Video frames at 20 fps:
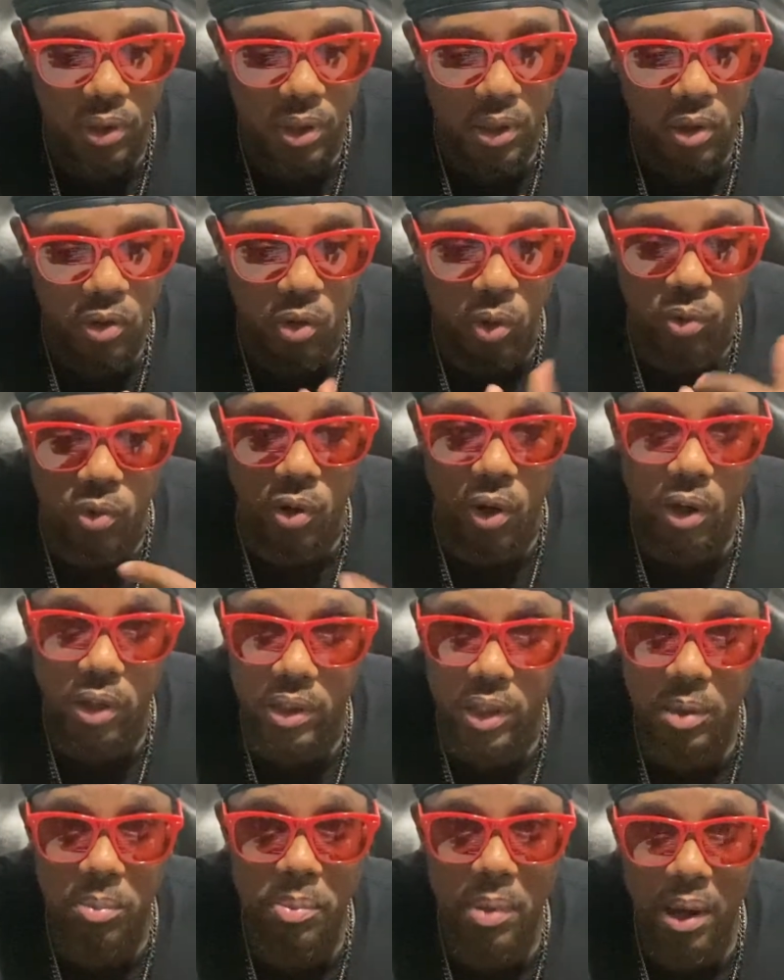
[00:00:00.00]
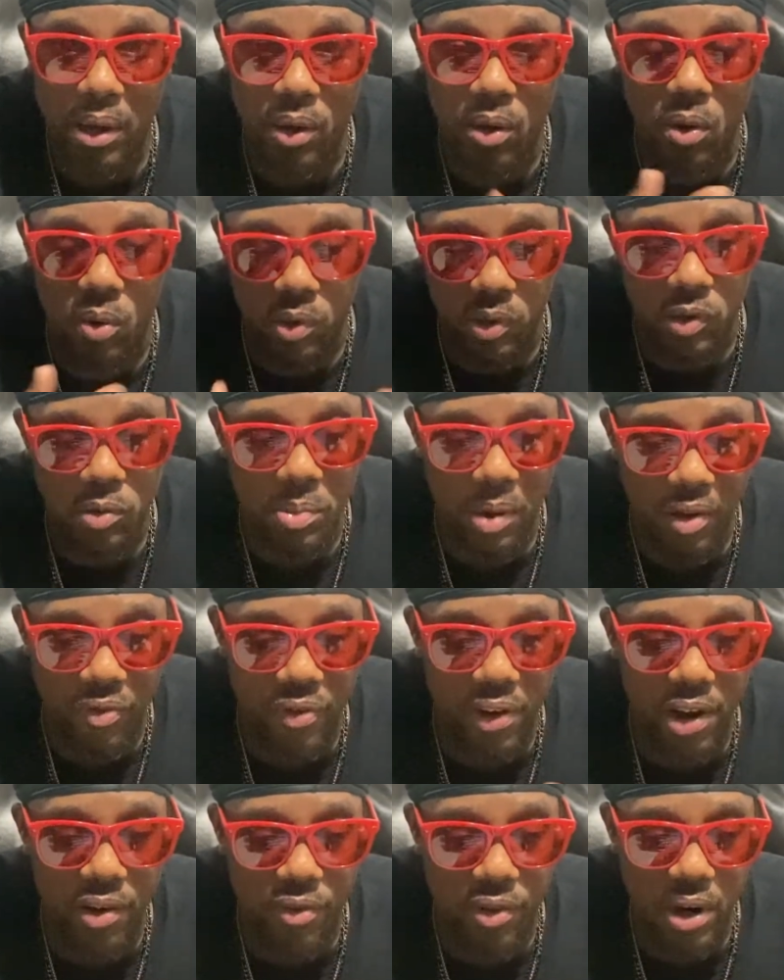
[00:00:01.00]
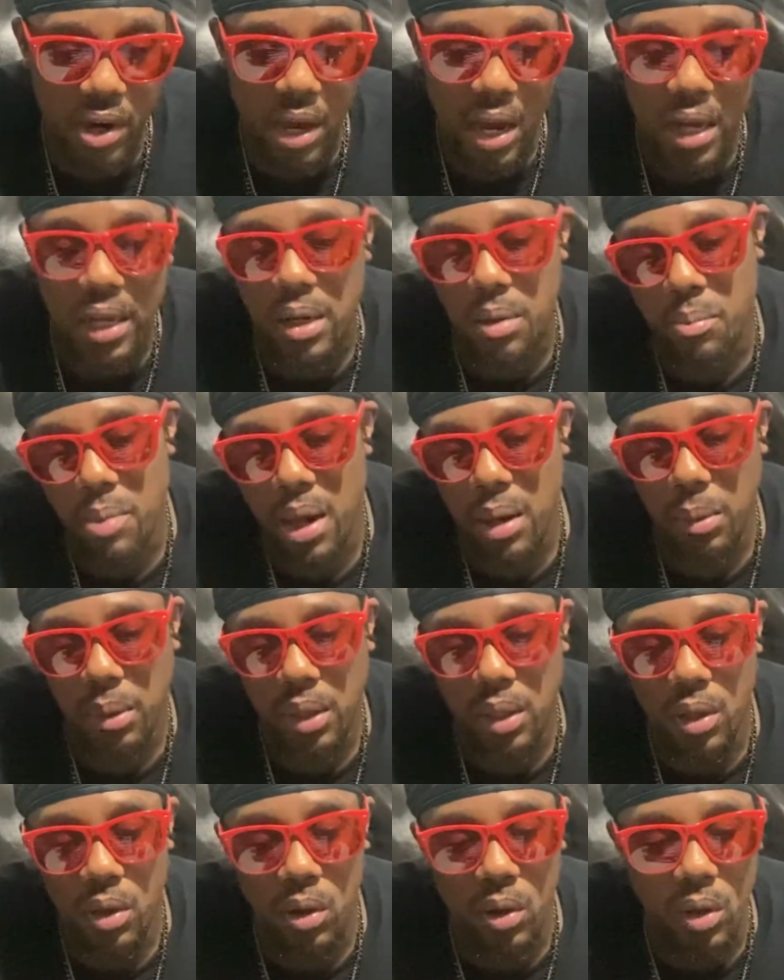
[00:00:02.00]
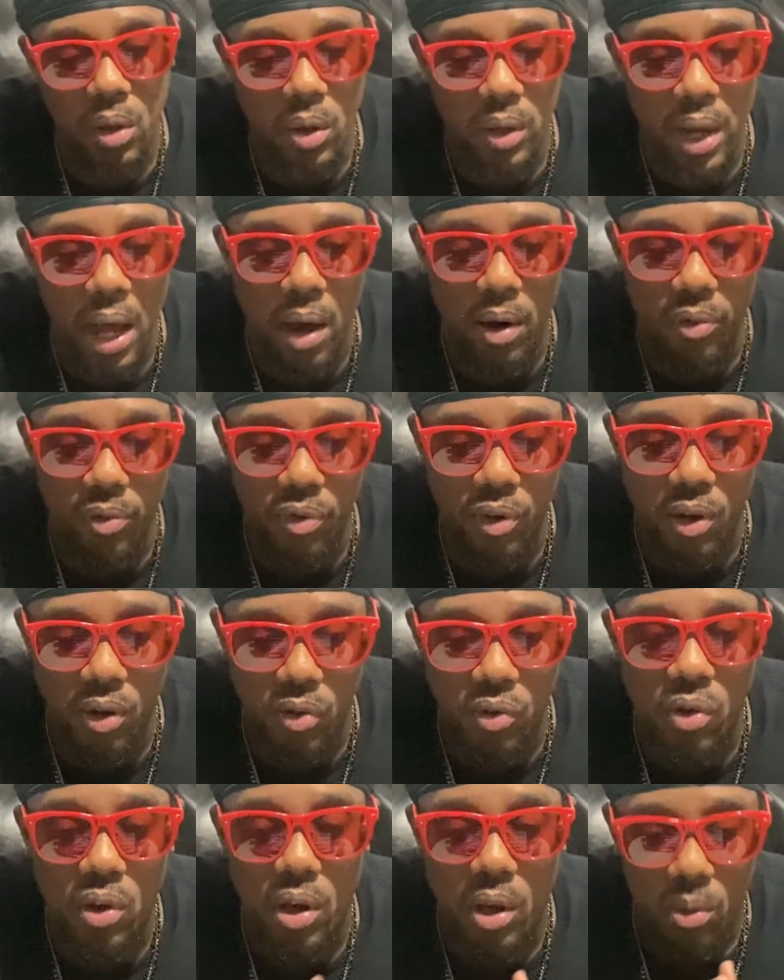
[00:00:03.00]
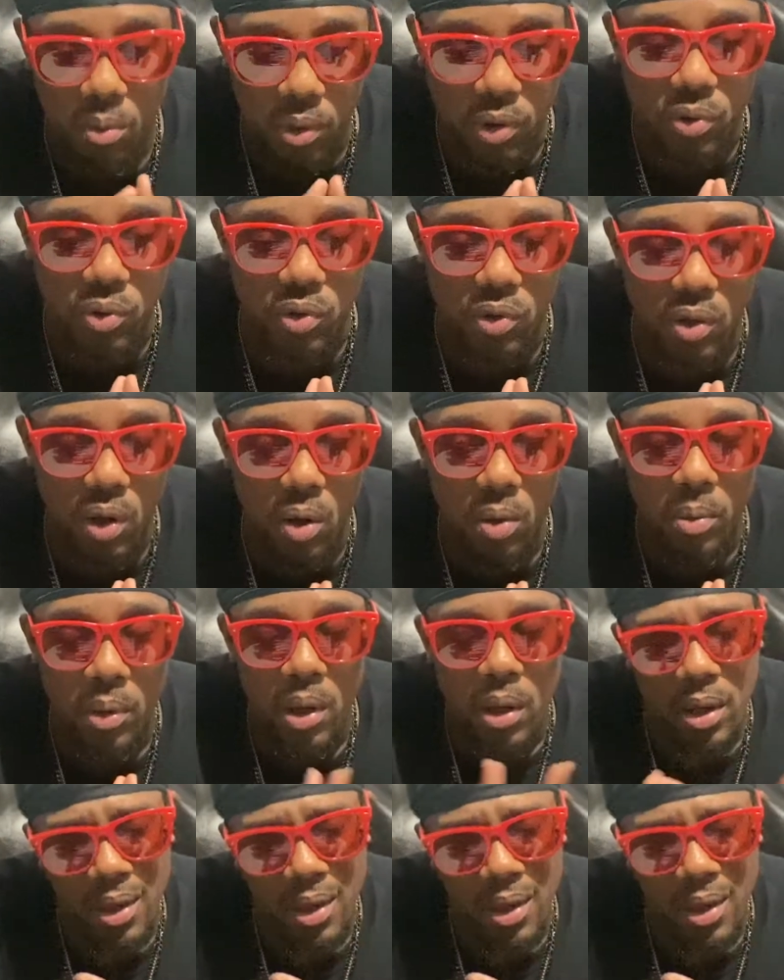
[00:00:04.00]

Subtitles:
So Durk did Medical, which is my favorite, and then Baby did the hook on How It Feels, which was dope.